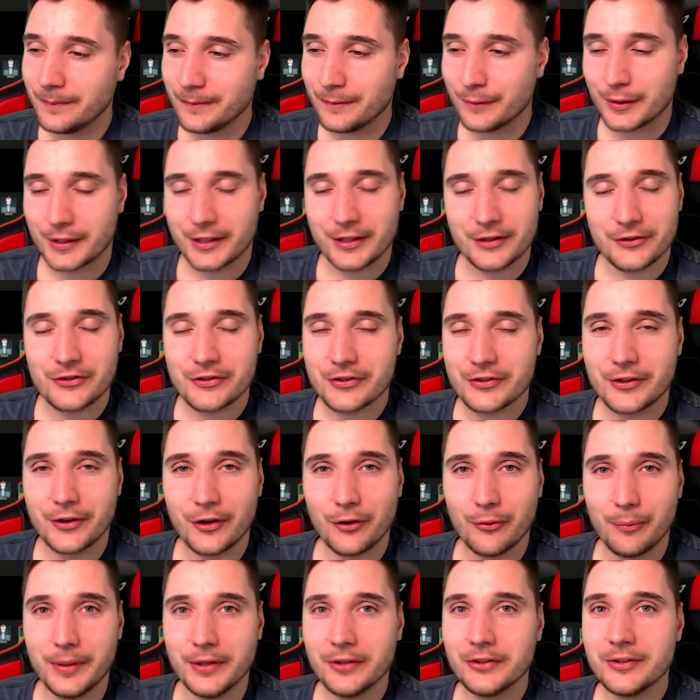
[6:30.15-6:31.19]
when they just
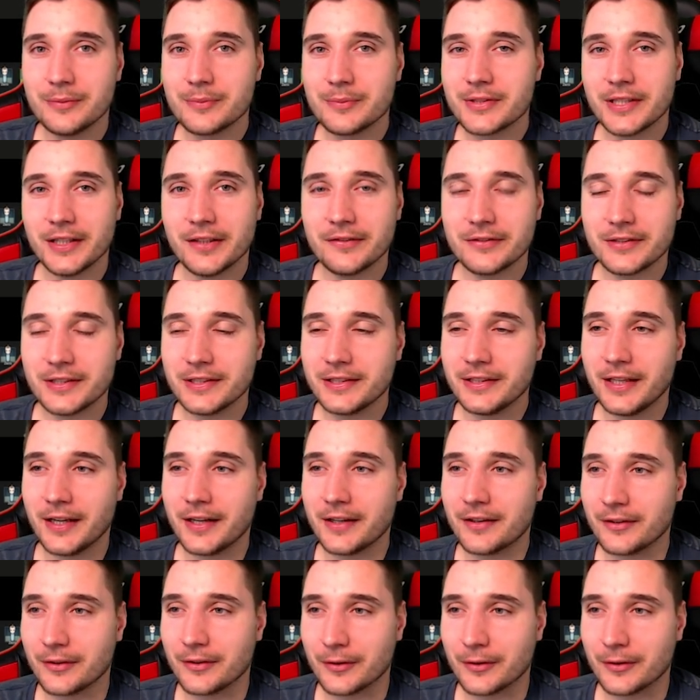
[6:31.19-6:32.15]
go build themselves in there,